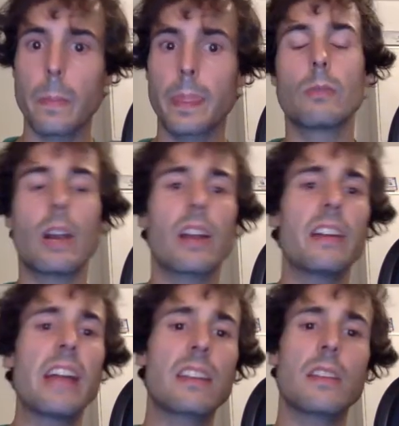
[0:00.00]
where I can
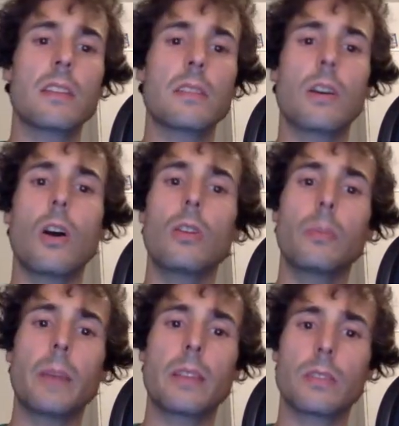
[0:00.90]
access all the
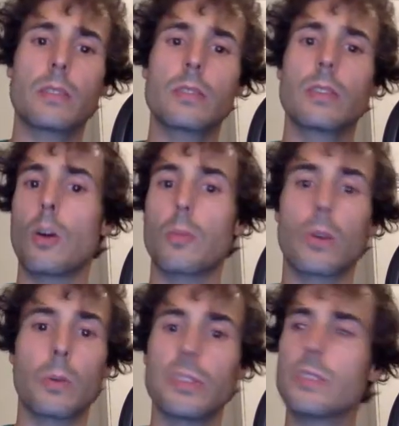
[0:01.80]
methods or
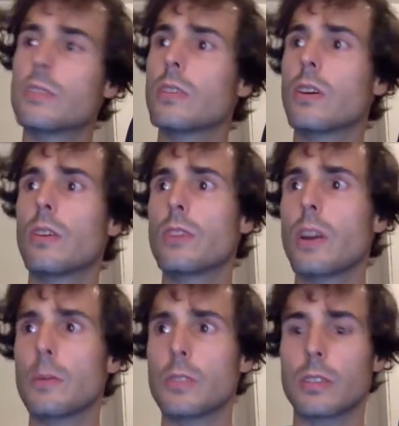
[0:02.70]
properties of the
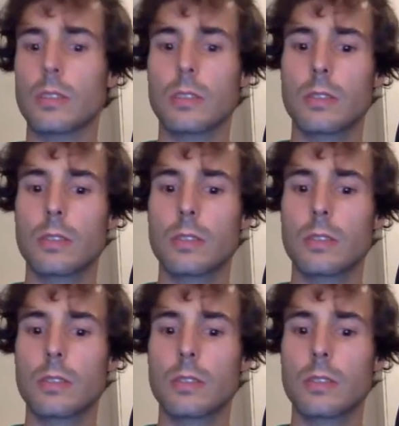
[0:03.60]
object.